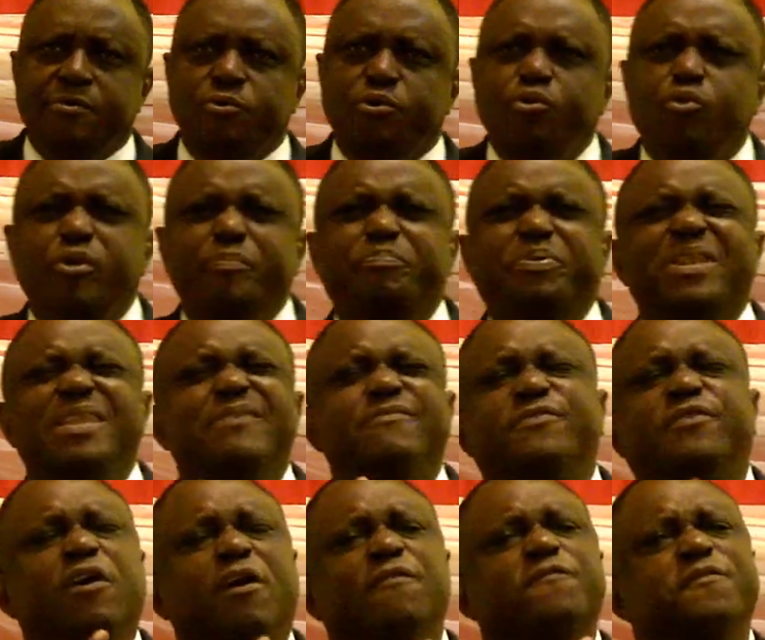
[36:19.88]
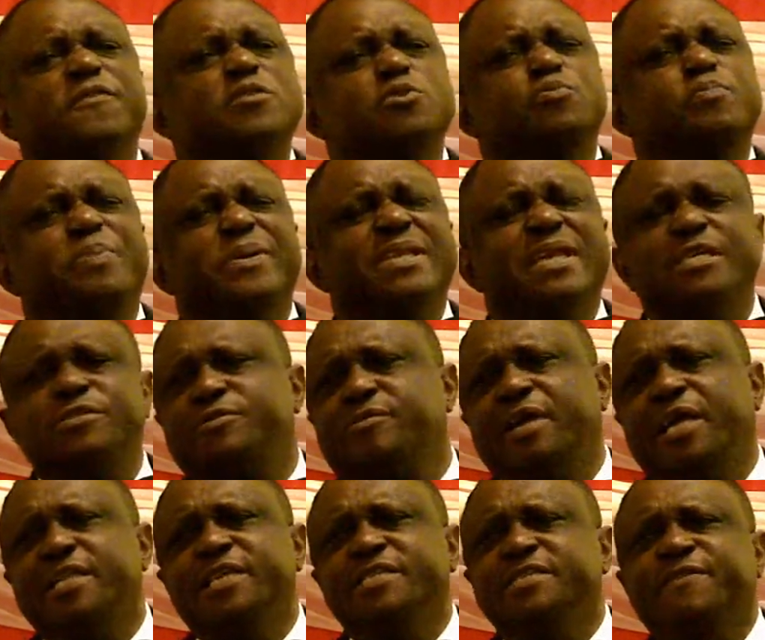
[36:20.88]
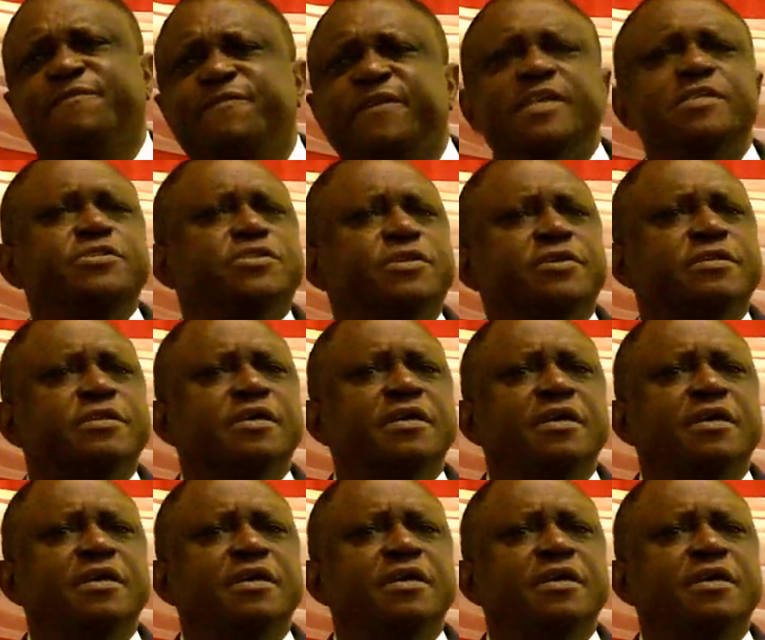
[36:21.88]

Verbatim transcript: who will believe God for supernatural intervention.